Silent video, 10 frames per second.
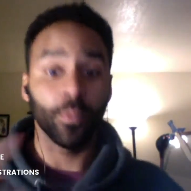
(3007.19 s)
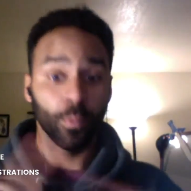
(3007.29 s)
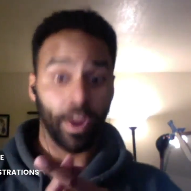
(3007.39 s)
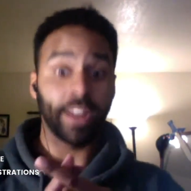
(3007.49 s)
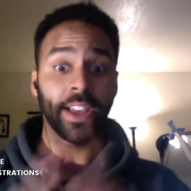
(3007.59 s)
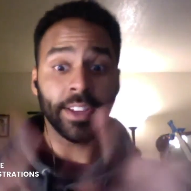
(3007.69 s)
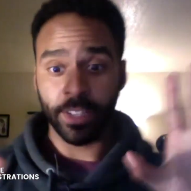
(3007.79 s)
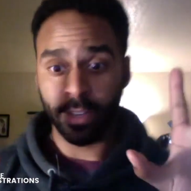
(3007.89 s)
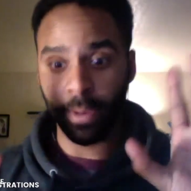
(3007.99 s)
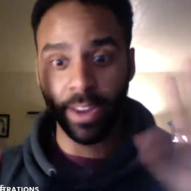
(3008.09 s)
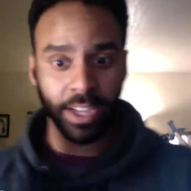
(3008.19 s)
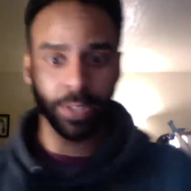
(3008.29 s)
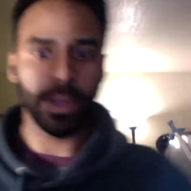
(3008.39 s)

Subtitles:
My next big